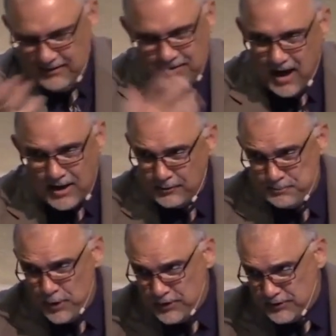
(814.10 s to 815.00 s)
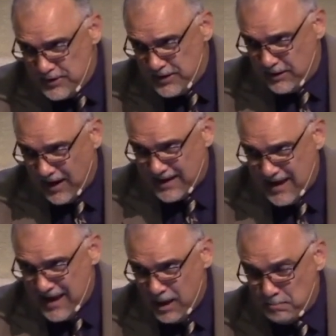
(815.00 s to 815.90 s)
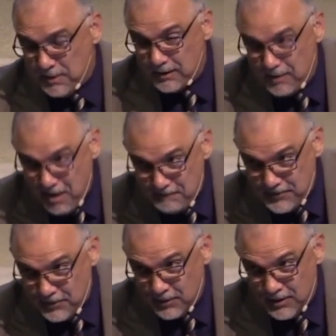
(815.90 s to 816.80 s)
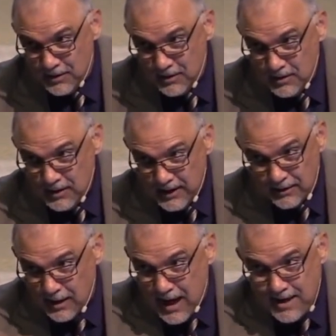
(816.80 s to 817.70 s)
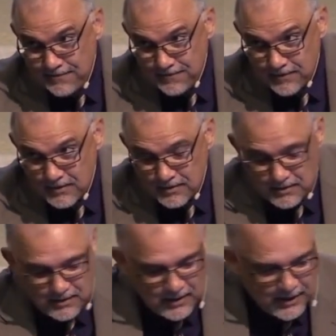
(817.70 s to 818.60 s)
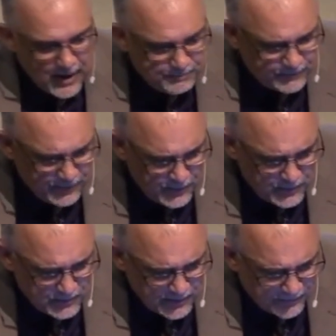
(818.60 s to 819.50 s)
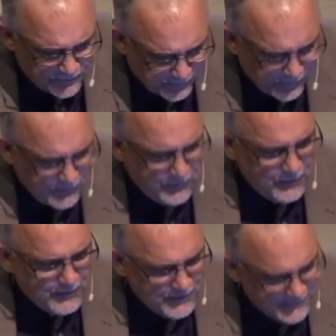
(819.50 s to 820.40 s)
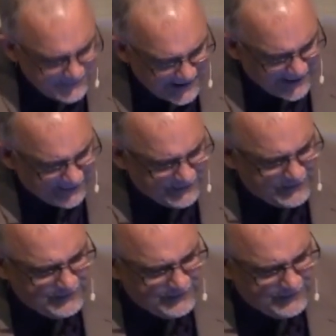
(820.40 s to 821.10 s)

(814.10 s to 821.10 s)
God has put you here. I can't help but love you in life and up to and through death.